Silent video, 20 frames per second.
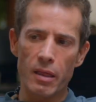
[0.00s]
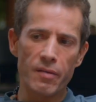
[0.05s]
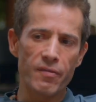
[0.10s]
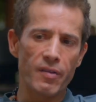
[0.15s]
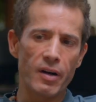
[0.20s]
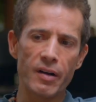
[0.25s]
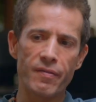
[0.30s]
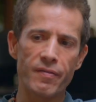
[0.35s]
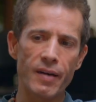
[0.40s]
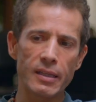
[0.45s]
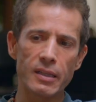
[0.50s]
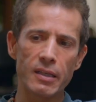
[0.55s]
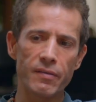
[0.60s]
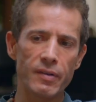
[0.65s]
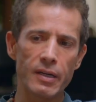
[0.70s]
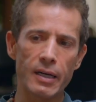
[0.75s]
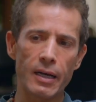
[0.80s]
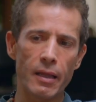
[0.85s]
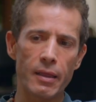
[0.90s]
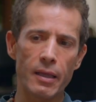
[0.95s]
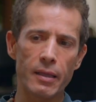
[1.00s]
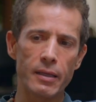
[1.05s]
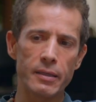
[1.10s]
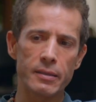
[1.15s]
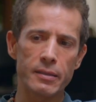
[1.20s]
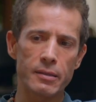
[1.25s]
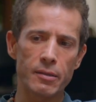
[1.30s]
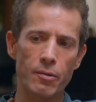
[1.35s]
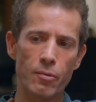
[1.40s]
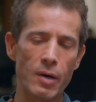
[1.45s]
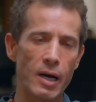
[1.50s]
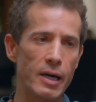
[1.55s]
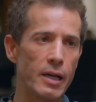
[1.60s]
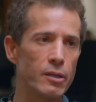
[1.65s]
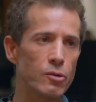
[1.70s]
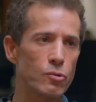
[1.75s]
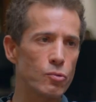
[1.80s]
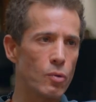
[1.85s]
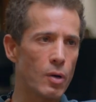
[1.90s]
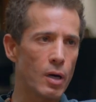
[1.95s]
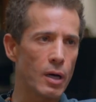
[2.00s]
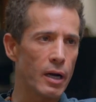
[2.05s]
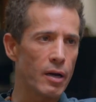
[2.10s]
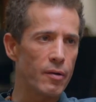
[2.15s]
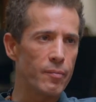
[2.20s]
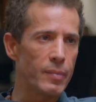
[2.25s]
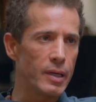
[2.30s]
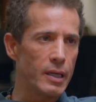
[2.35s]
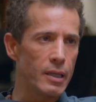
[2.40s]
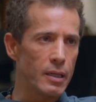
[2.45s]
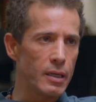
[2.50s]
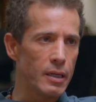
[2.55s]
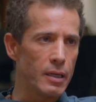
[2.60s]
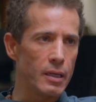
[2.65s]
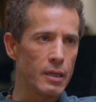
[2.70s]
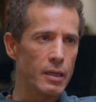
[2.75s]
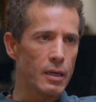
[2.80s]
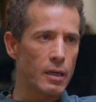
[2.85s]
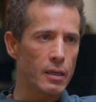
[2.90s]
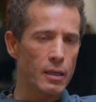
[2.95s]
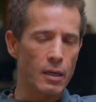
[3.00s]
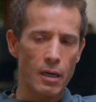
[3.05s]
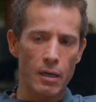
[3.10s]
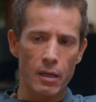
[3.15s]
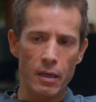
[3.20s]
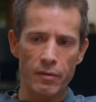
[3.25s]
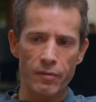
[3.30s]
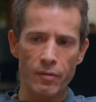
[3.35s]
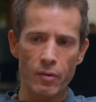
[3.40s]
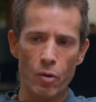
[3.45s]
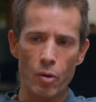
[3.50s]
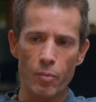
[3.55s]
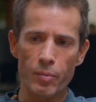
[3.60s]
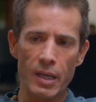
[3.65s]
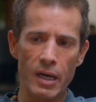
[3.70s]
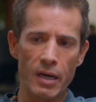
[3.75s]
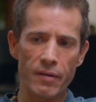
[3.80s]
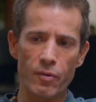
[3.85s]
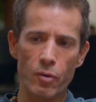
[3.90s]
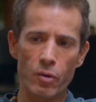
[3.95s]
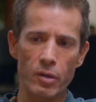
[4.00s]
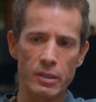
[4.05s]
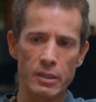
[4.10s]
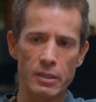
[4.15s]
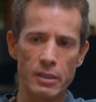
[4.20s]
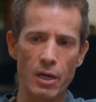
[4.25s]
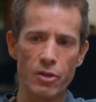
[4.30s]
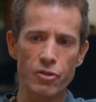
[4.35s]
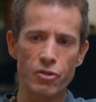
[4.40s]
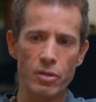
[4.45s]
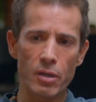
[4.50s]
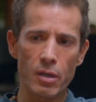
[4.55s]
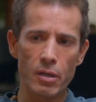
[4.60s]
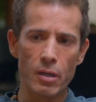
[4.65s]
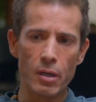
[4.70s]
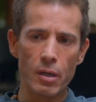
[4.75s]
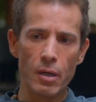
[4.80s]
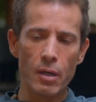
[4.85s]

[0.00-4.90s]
I think very effectively, and I think this is credit to our kind of BD and kind of corp dev organization,